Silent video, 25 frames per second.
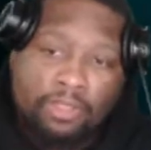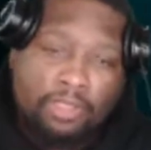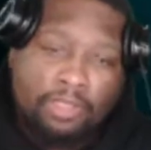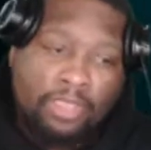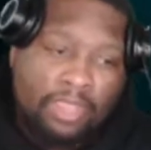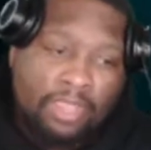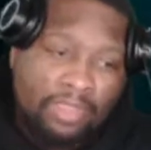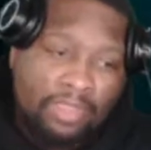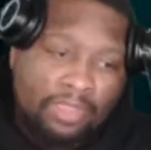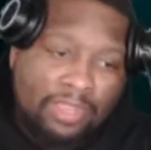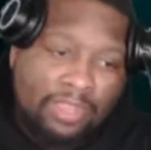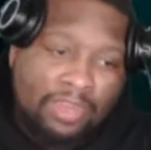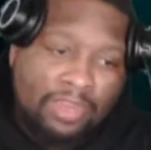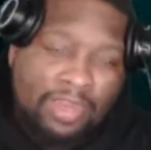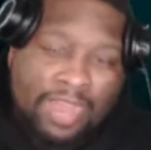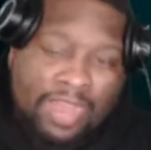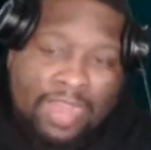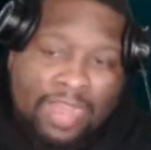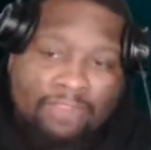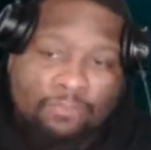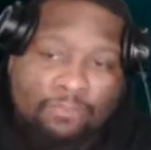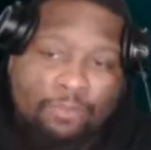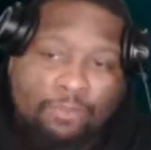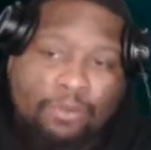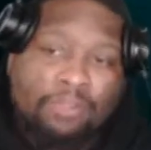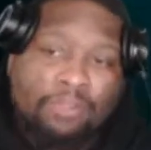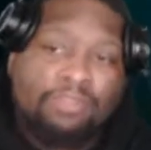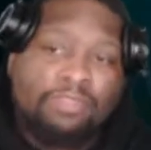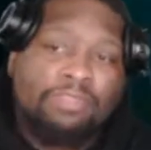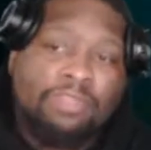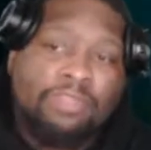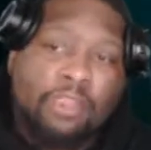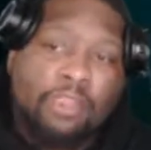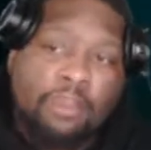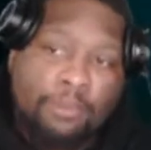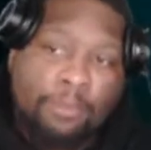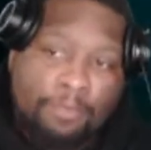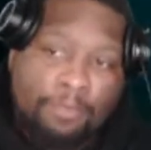and then that's where
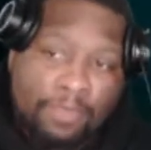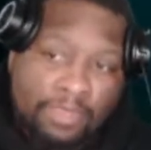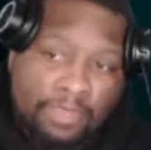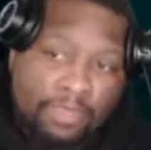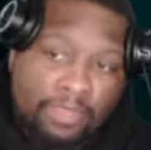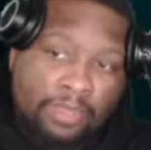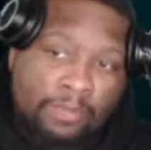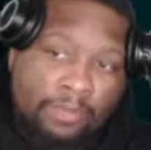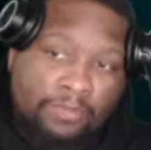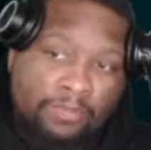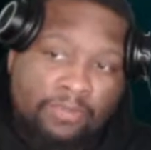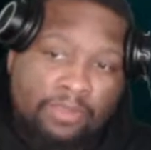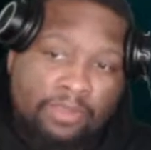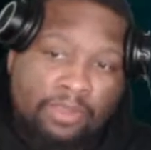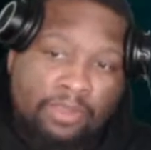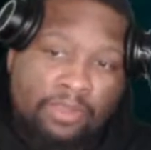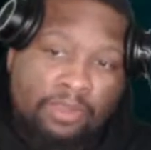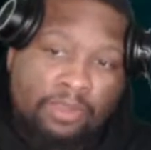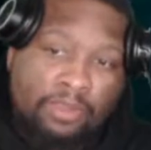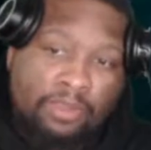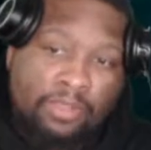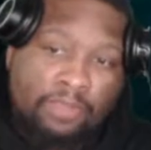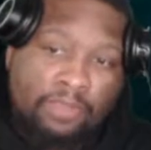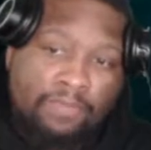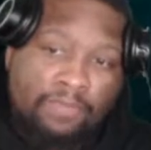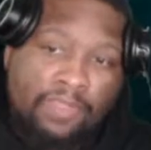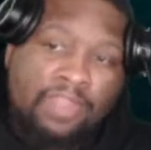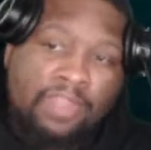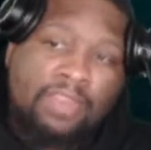therapy comes in.